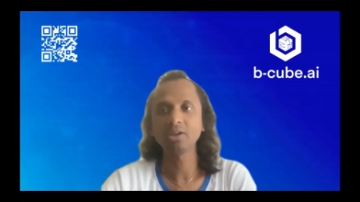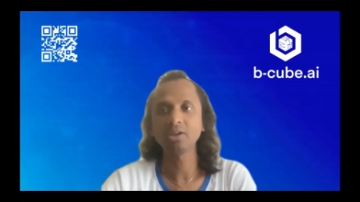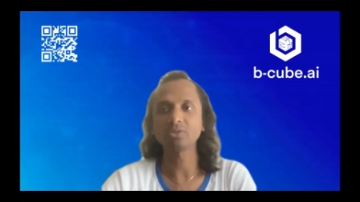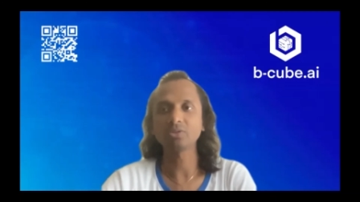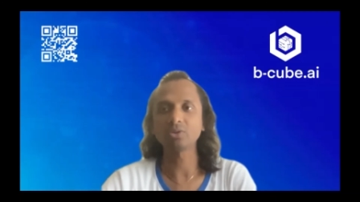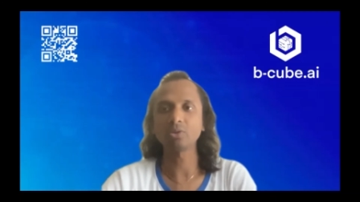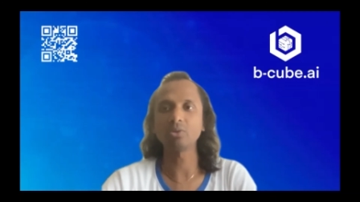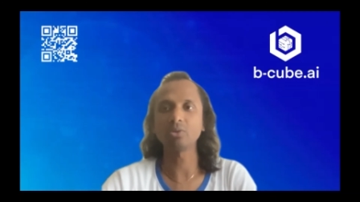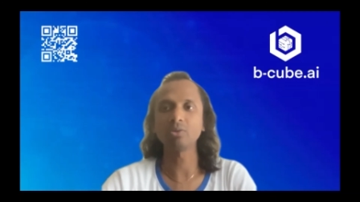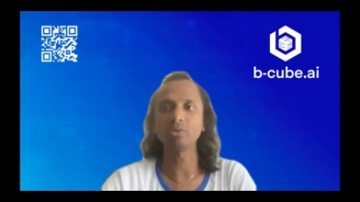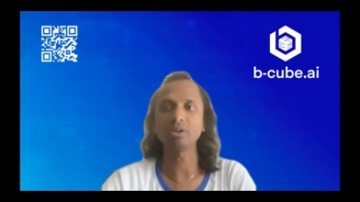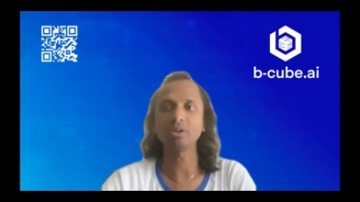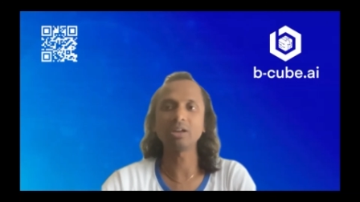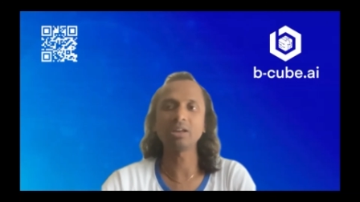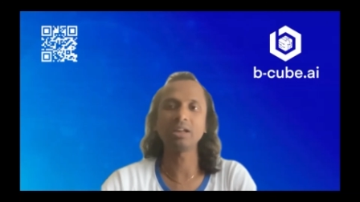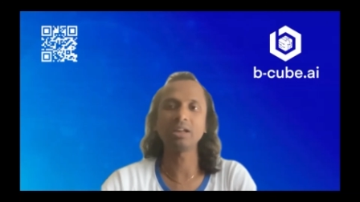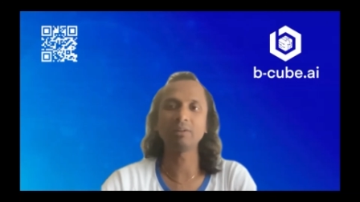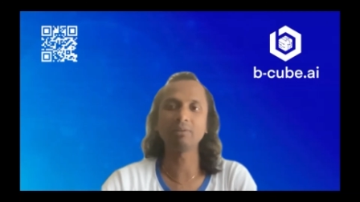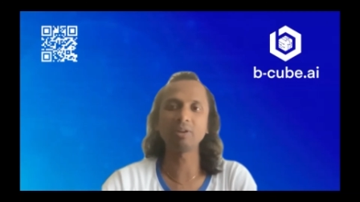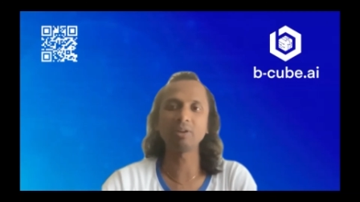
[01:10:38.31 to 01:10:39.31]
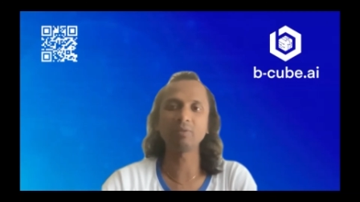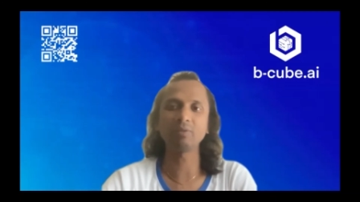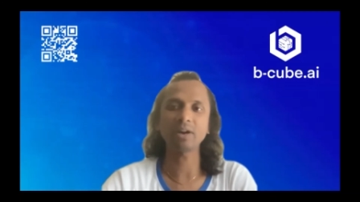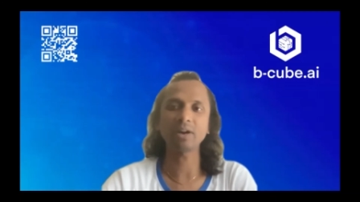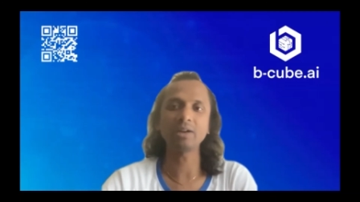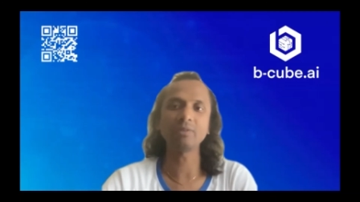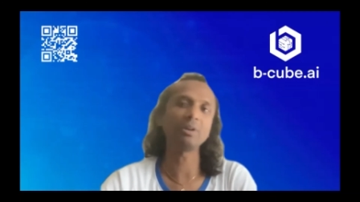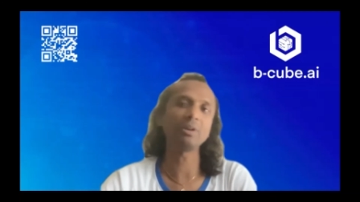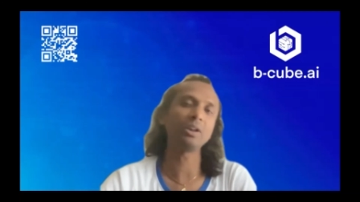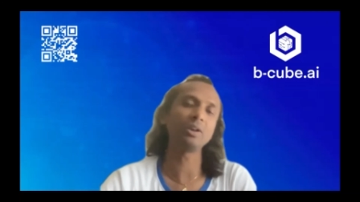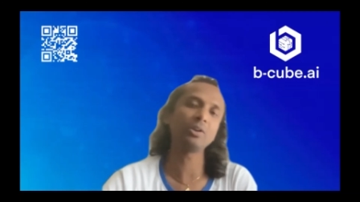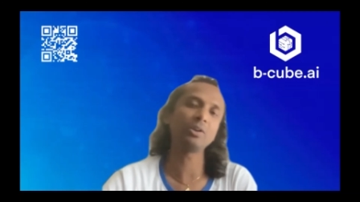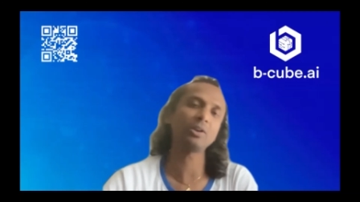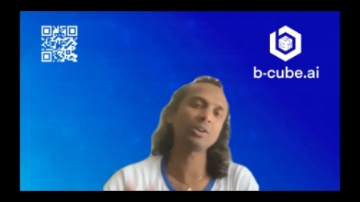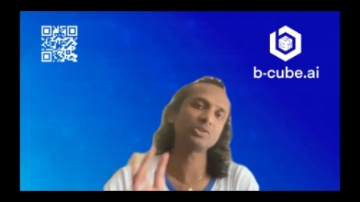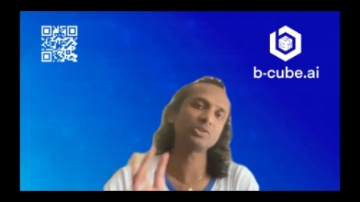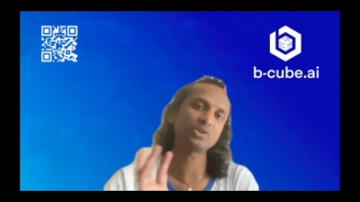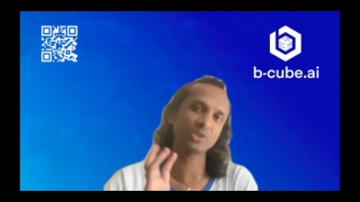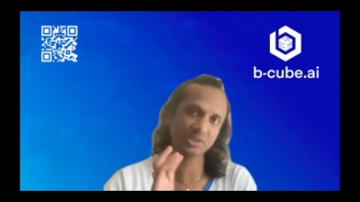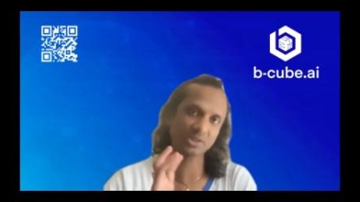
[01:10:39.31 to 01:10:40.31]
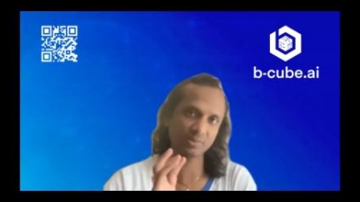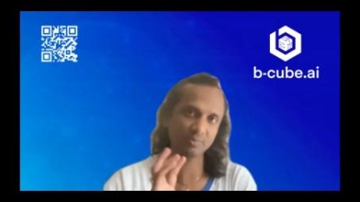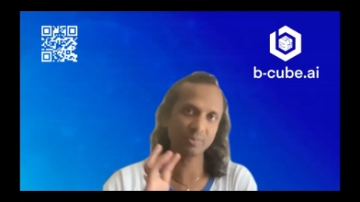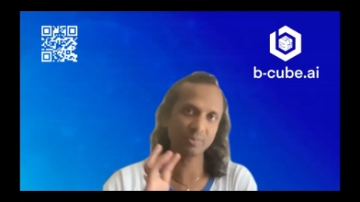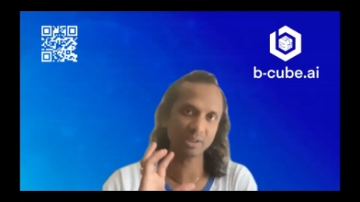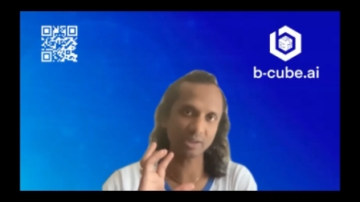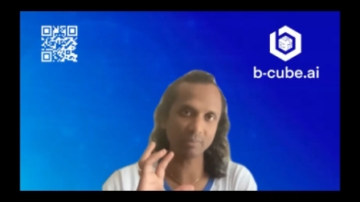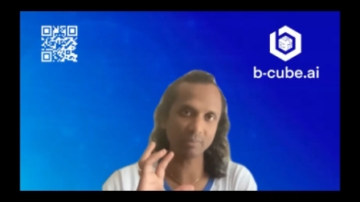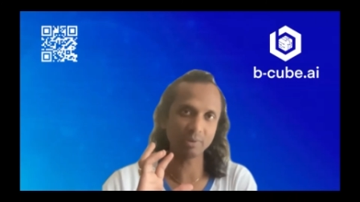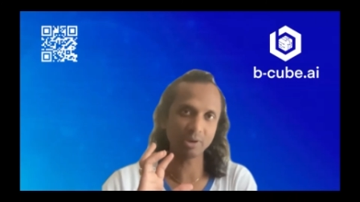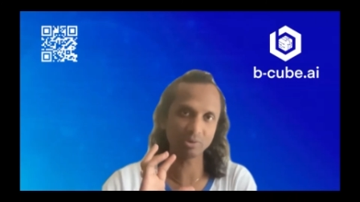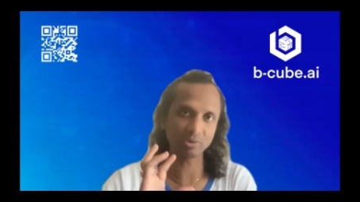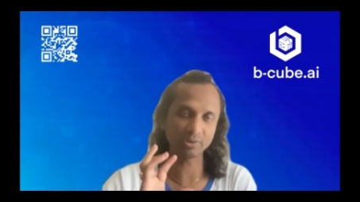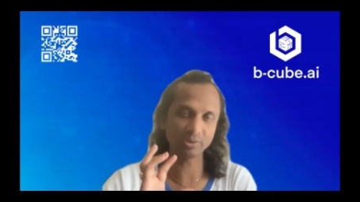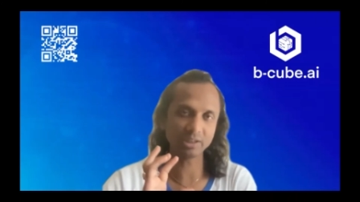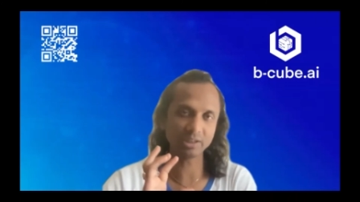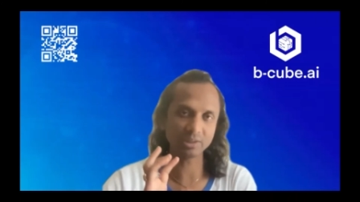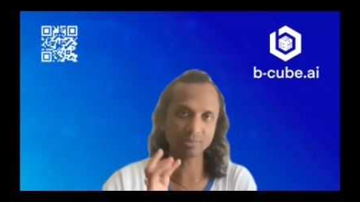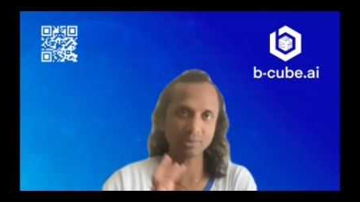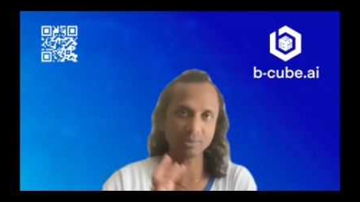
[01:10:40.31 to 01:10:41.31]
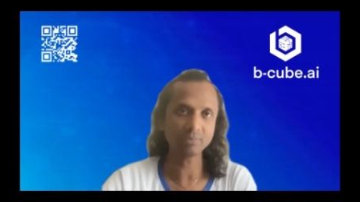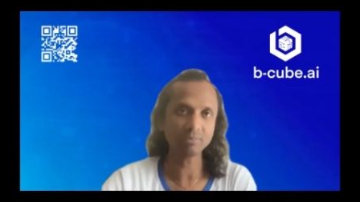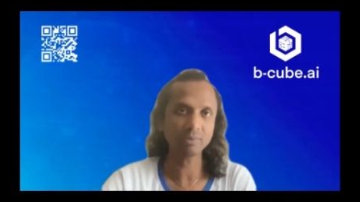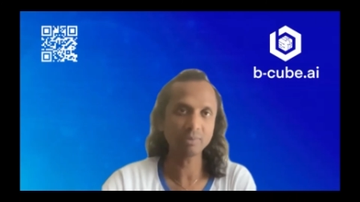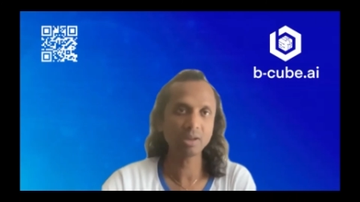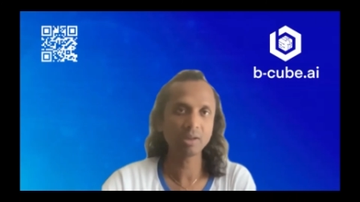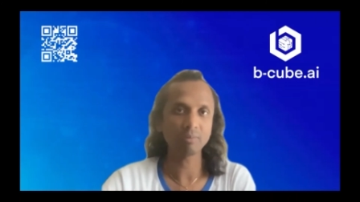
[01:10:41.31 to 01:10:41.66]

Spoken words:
So a level 5 will not just be about that one,